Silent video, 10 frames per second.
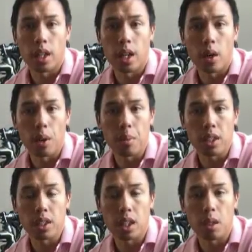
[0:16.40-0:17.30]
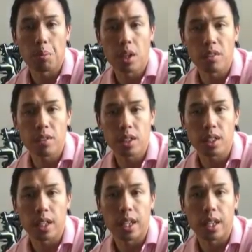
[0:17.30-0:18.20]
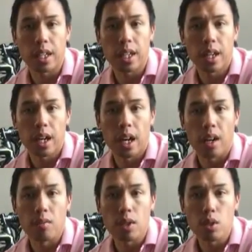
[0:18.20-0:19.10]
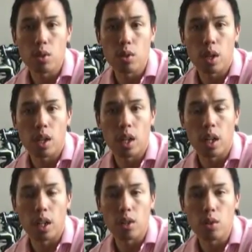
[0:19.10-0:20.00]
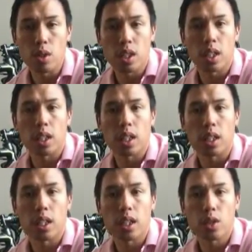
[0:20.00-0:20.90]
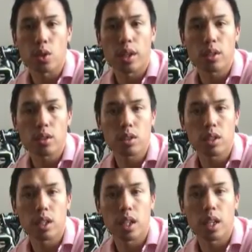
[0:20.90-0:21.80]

Now I must uh, preface that I've been uh, using trainers